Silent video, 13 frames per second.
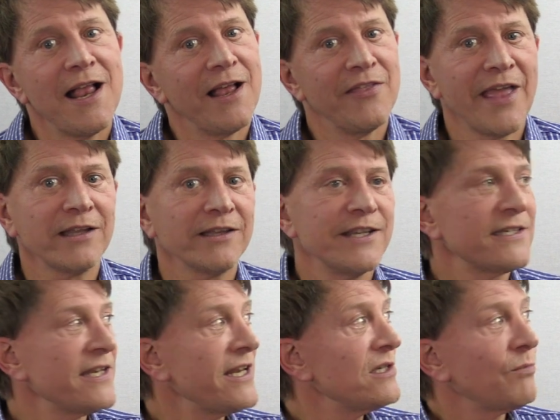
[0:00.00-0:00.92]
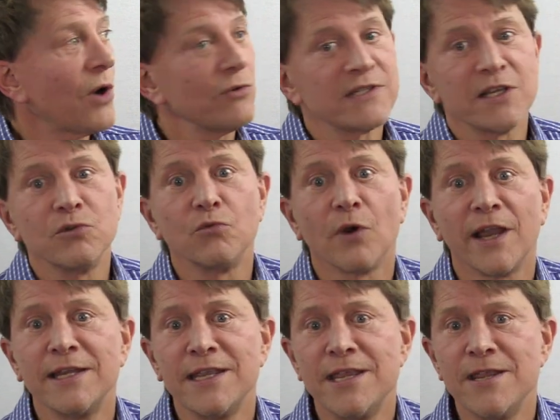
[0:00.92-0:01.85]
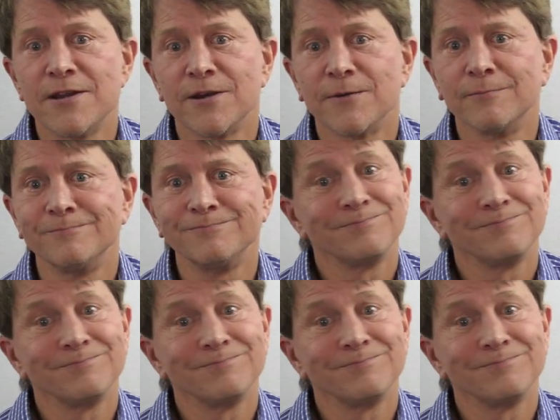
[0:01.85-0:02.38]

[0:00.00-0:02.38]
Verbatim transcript: And that list is posted right here.